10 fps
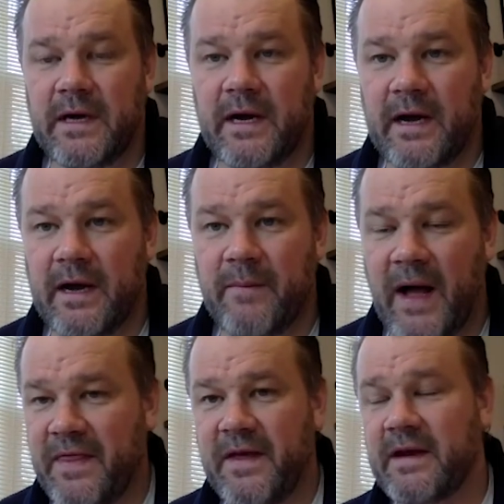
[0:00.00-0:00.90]
Um,
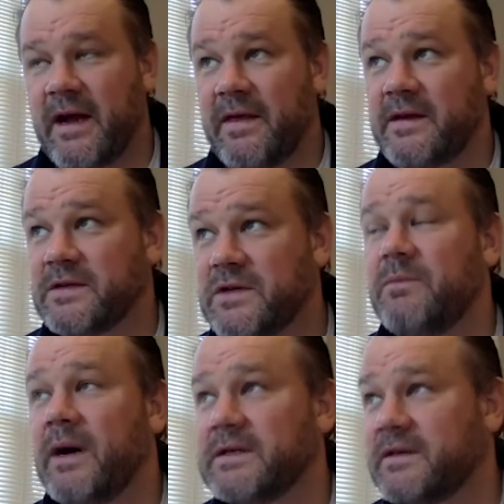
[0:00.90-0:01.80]
I think I think too
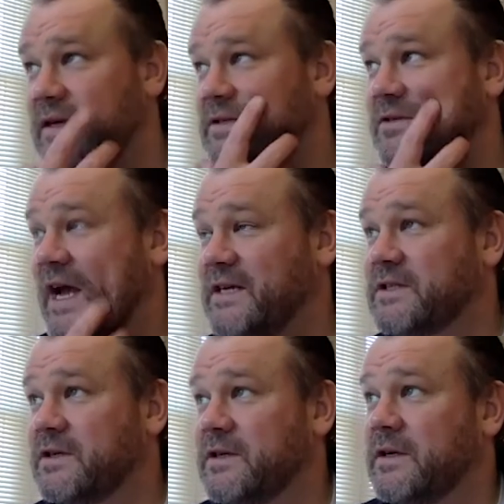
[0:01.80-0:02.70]
much of
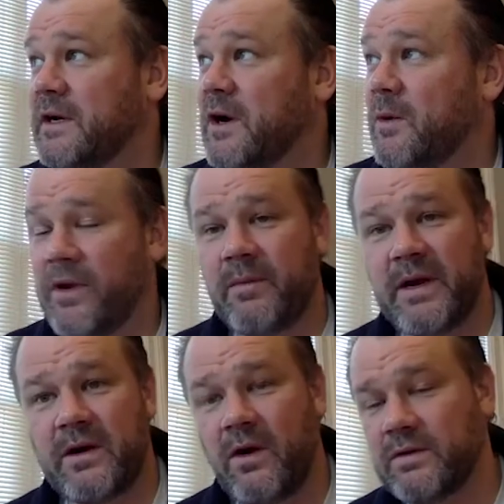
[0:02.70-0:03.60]
education, whether it
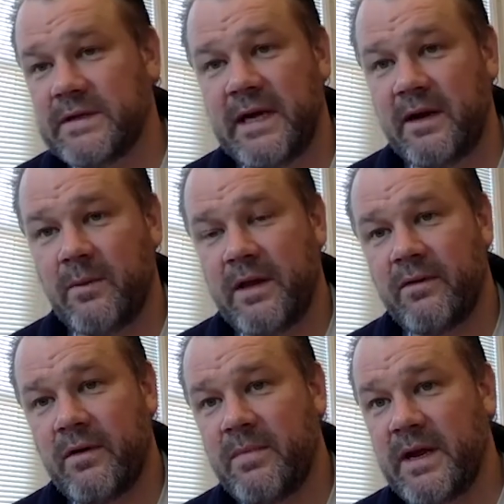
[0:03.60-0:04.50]
be content,
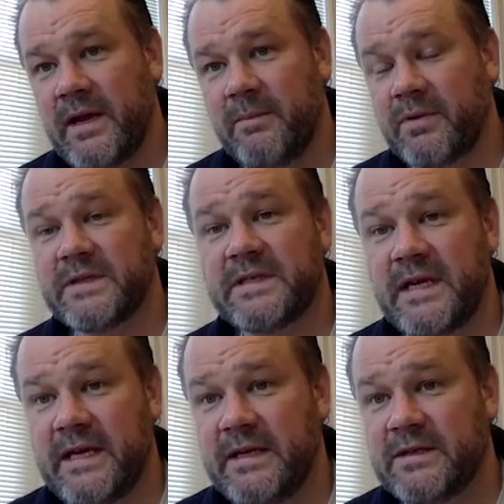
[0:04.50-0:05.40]
whether it be
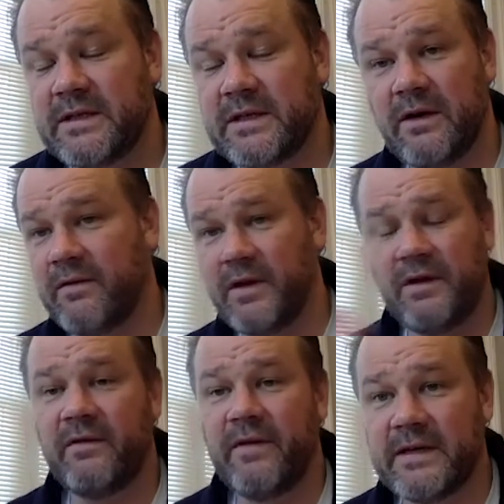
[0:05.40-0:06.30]
prestige of a
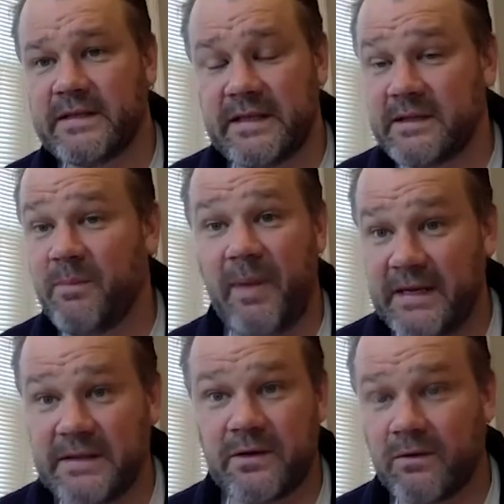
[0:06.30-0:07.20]
university, is
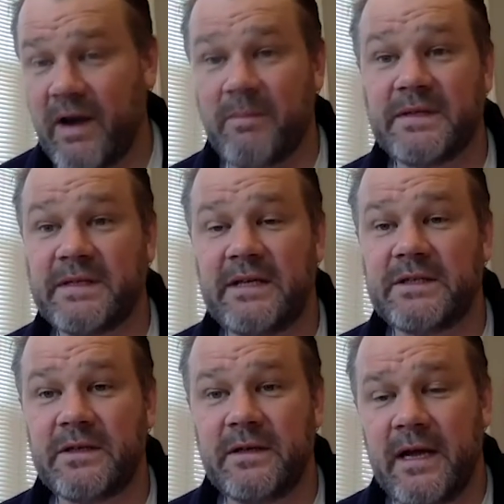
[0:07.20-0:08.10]
based on
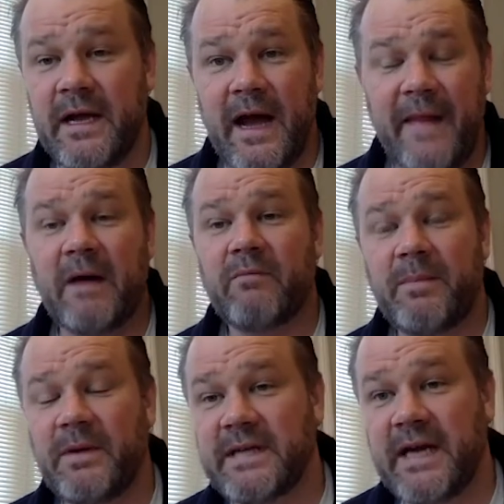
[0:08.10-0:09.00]
reputation, and that
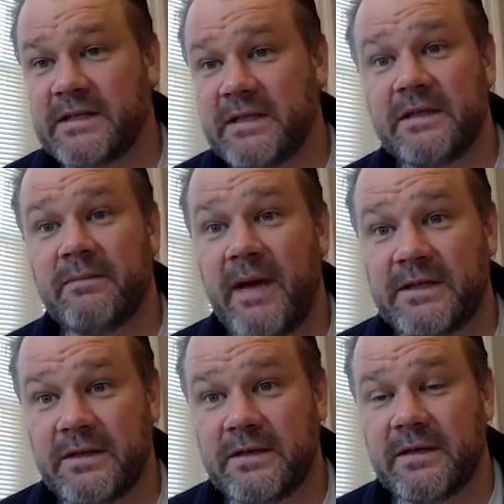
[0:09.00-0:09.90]
reputation isn't
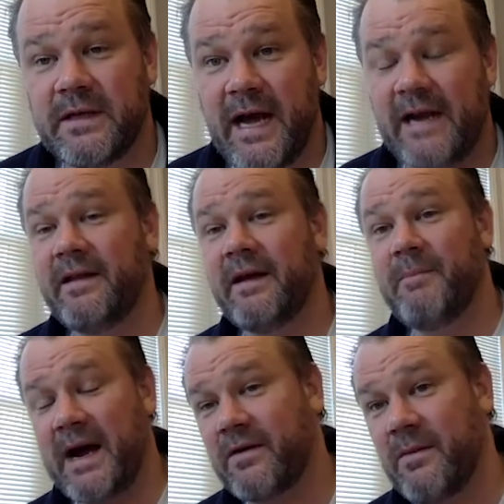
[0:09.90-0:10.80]
measured. And in the
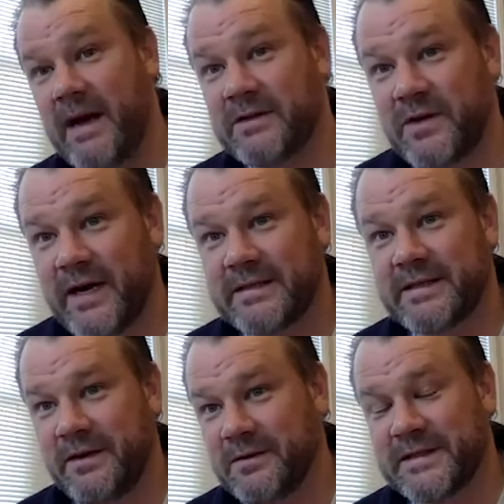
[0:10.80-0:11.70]
macro metrics
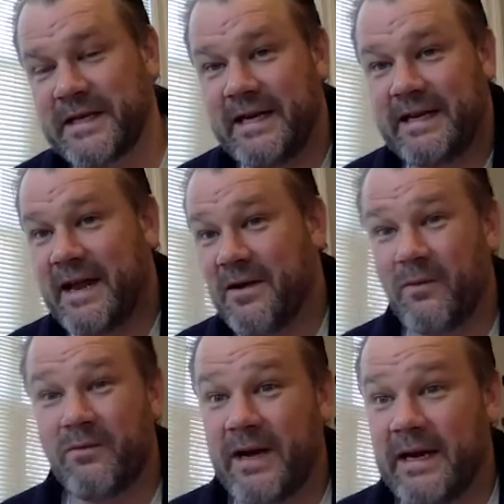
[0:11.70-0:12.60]
that you're seeing, they're
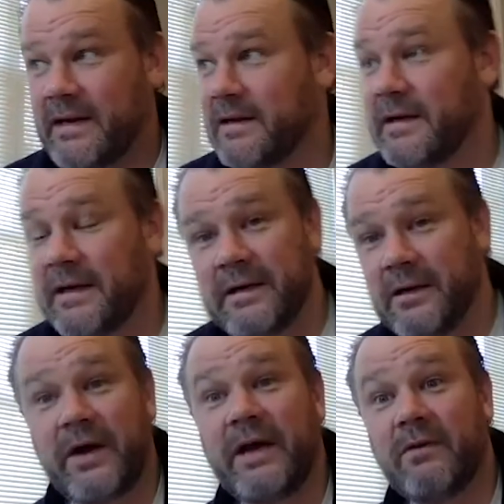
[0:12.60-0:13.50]
not really
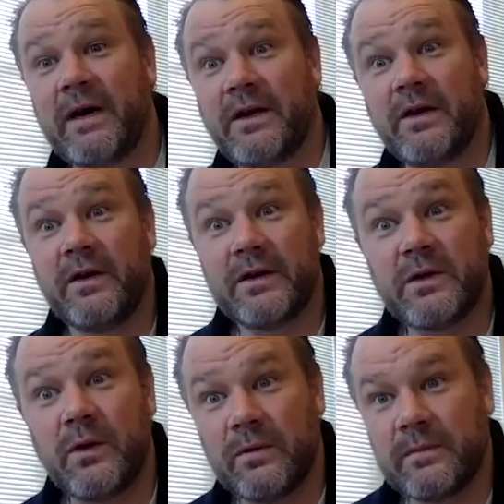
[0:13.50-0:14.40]
looking really good
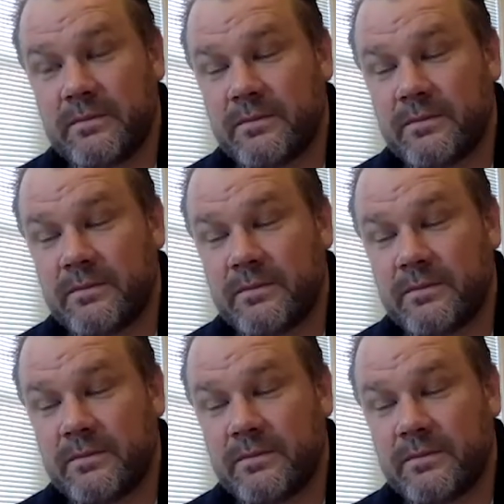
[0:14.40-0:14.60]
at all.